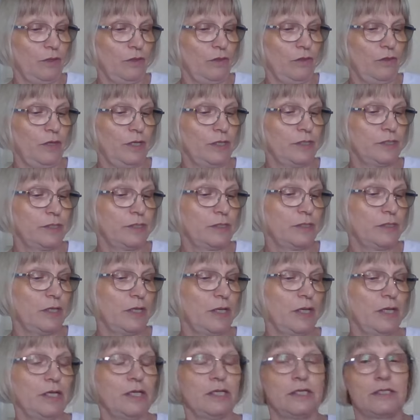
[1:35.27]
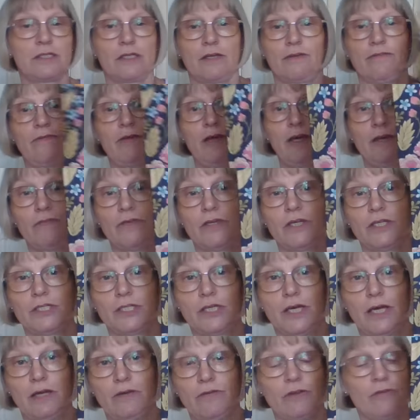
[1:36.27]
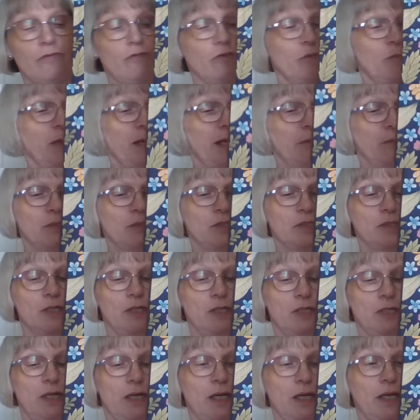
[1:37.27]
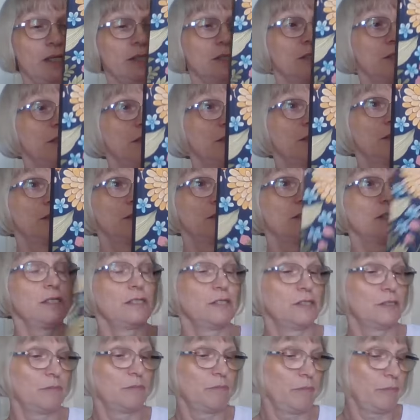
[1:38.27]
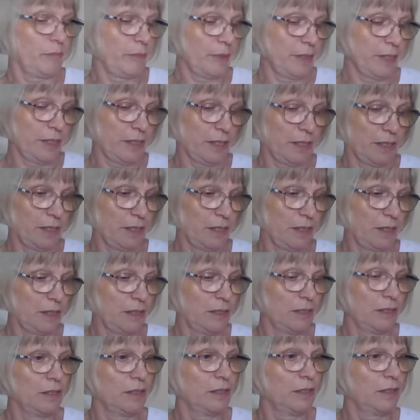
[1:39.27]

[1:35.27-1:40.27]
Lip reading: this is a 5-year diary from Amazon and it is by,